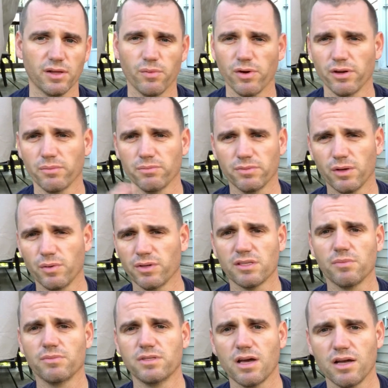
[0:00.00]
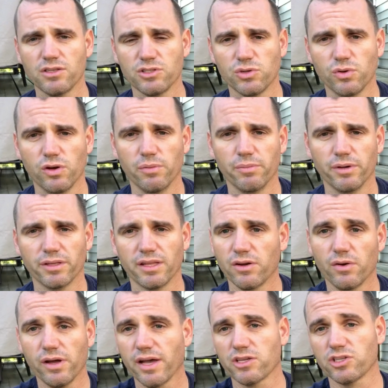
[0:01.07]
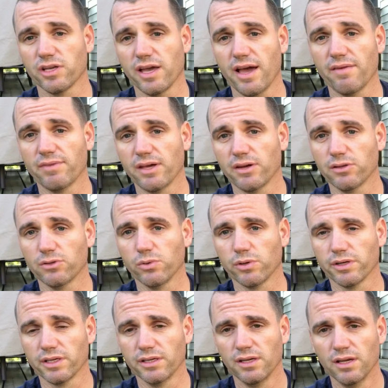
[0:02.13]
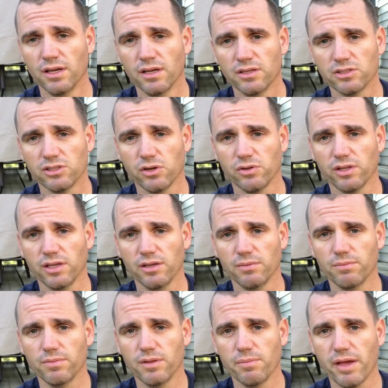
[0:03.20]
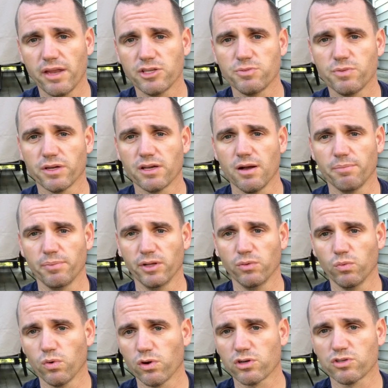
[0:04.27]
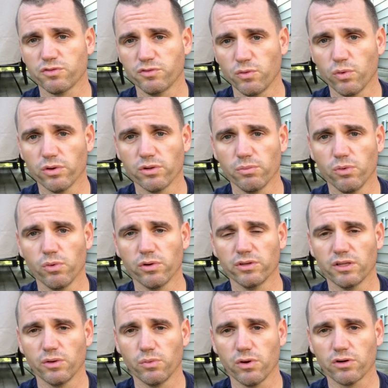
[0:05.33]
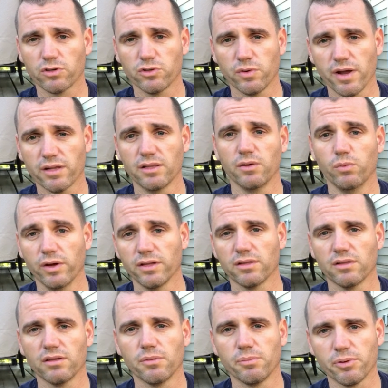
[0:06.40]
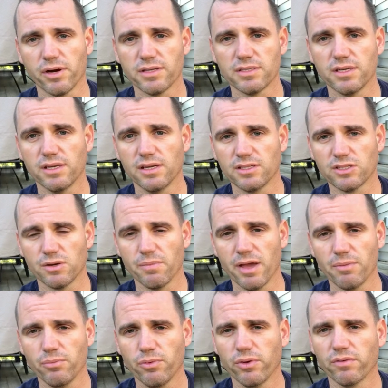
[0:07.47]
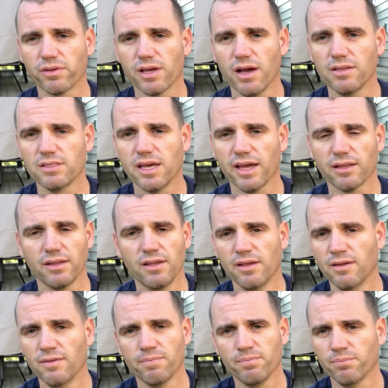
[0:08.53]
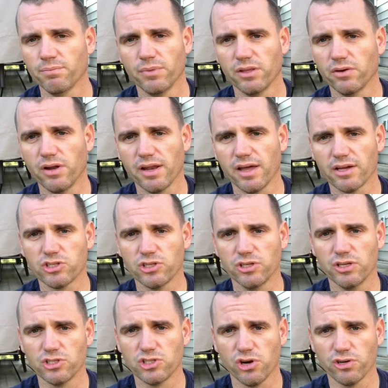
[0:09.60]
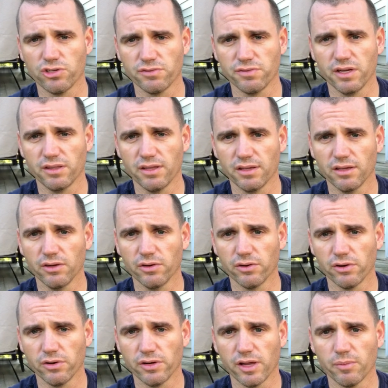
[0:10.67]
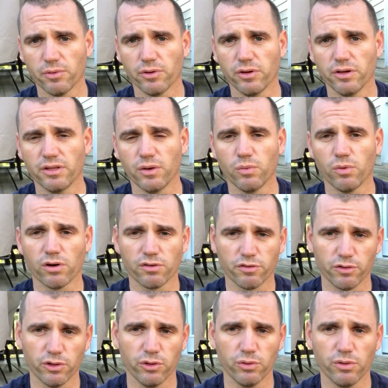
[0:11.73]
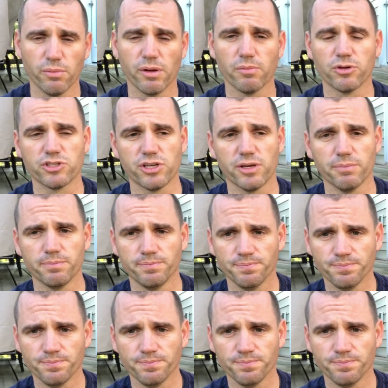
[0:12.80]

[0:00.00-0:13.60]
They want something done to them, but they don't actually have that authority. So the management company works for the board. They work directly with the president as their main point of contact, but they're not actually in charge of anything here in our neighborhood. They work for you, the membership.